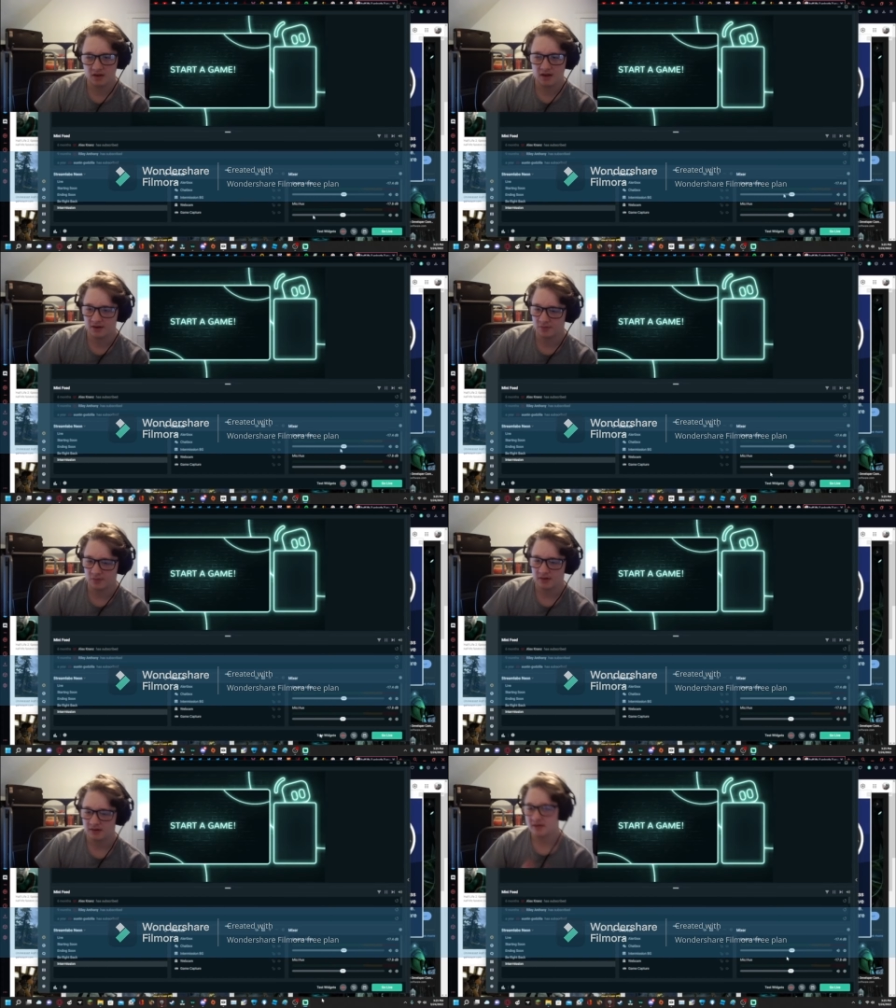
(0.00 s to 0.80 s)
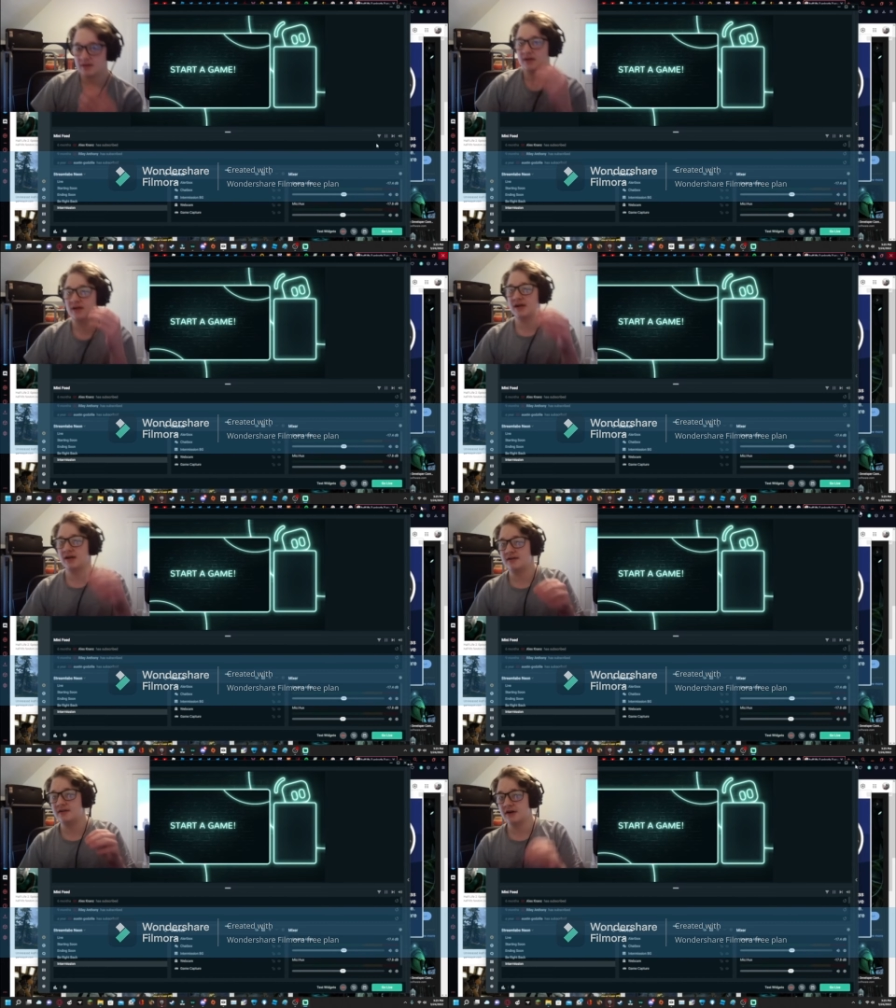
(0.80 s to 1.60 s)
anyway, it
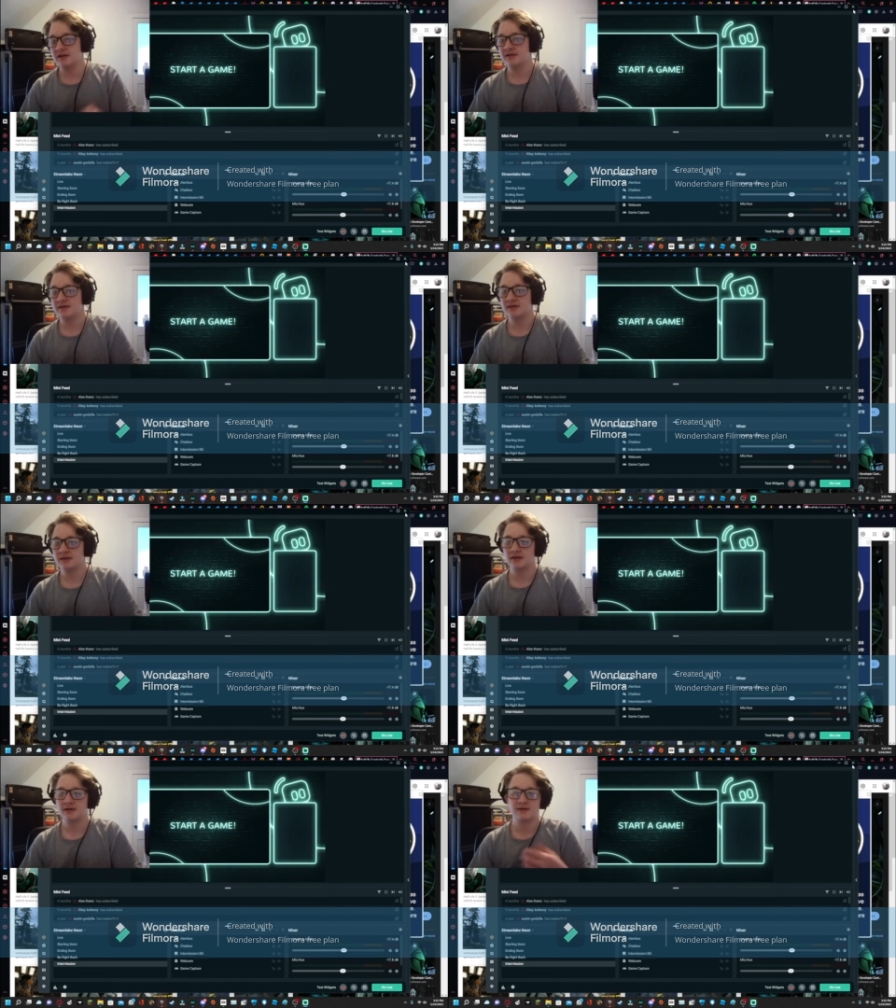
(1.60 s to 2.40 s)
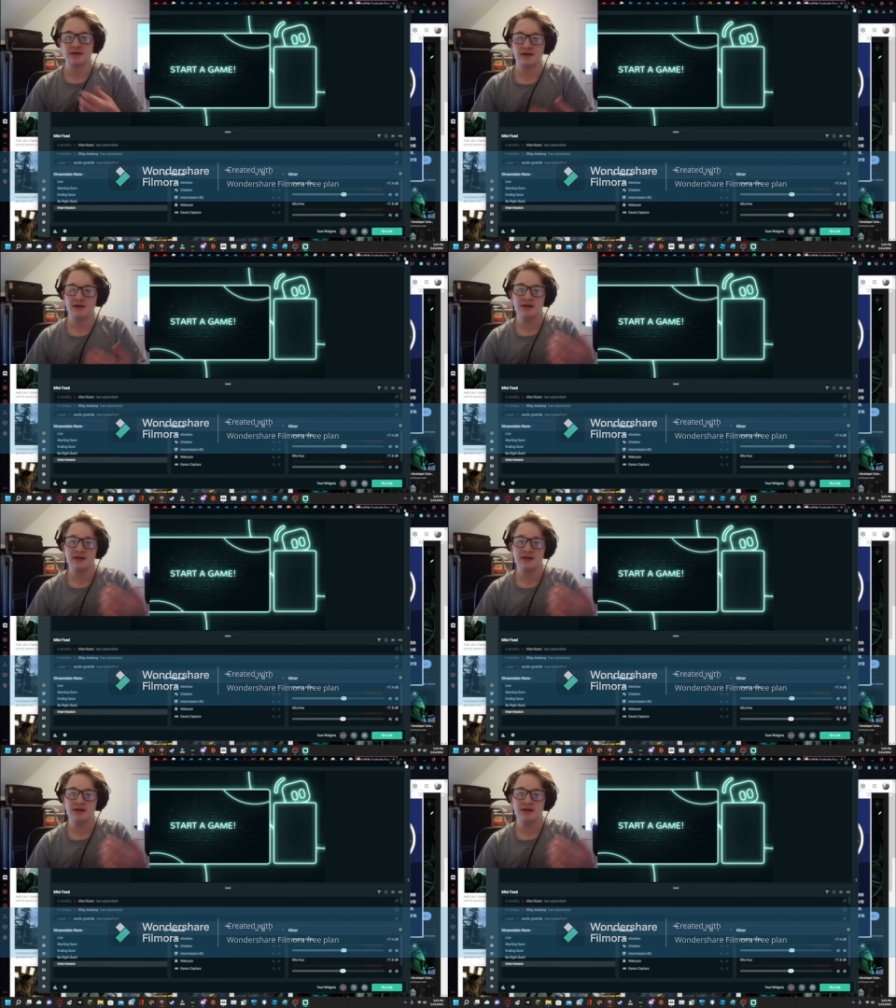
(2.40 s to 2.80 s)
does suck